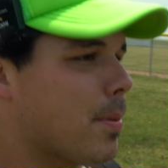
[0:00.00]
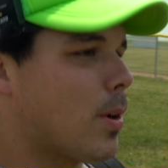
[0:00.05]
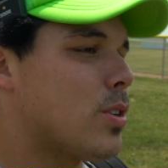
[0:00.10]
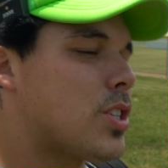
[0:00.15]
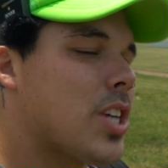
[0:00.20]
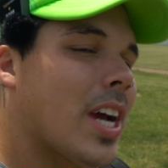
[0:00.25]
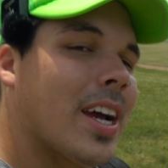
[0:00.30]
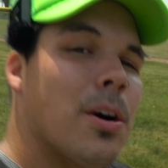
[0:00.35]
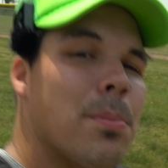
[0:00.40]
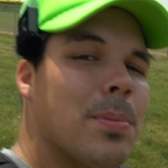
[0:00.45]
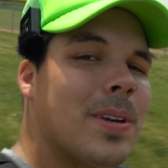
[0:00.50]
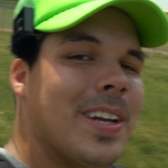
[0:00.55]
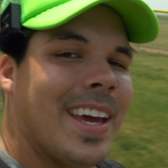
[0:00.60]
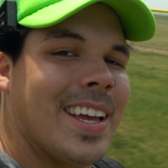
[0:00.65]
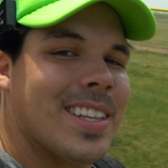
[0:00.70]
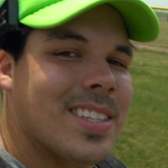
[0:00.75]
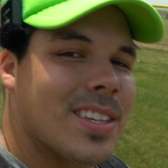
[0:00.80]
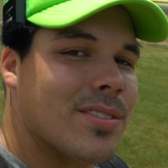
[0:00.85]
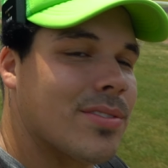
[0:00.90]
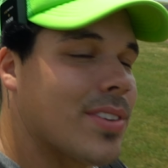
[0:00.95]
go check out
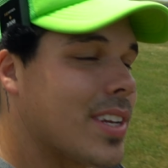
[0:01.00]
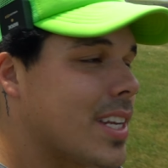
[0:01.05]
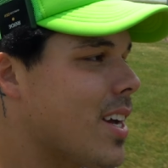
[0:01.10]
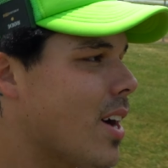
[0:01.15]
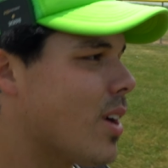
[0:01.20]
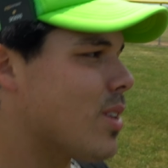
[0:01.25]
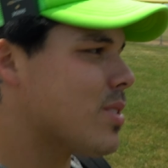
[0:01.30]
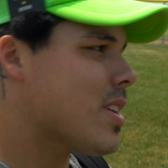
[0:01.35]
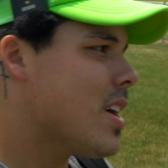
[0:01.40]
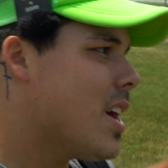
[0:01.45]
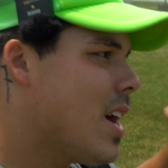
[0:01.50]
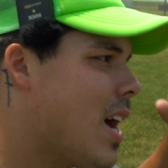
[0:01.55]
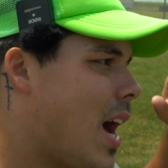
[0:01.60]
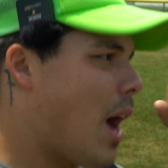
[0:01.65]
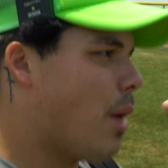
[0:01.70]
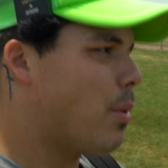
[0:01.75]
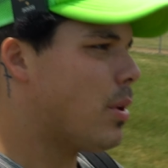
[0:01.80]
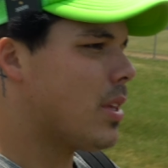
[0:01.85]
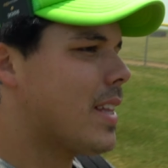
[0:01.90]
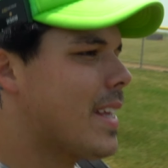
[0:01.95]
Bodanza's videos.
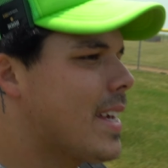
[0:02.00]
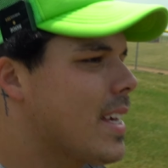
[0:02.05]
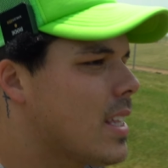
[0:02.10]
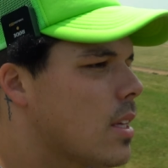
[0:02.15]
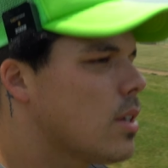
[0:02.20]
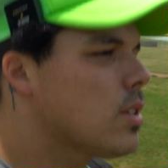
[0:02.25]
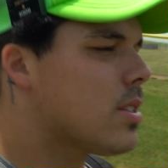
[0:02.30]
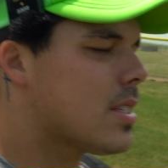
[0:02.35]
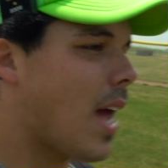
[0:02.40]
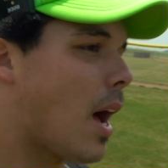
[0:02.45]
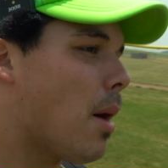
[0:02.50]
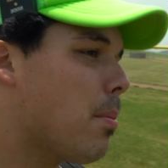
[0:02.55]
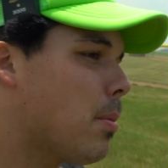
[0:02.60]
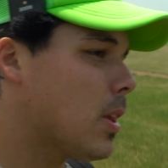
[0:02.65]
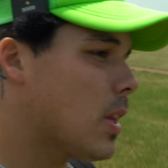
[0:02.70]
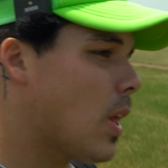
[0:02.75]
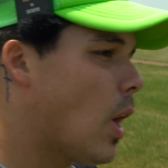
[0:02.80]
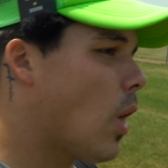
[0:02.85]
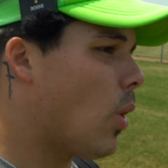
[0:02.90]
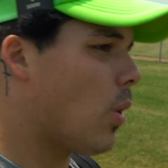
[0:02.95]
I will link those down
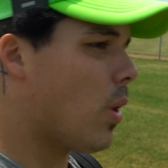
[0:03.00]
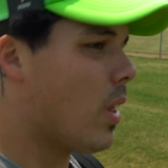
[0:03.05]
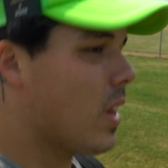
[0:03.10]
below.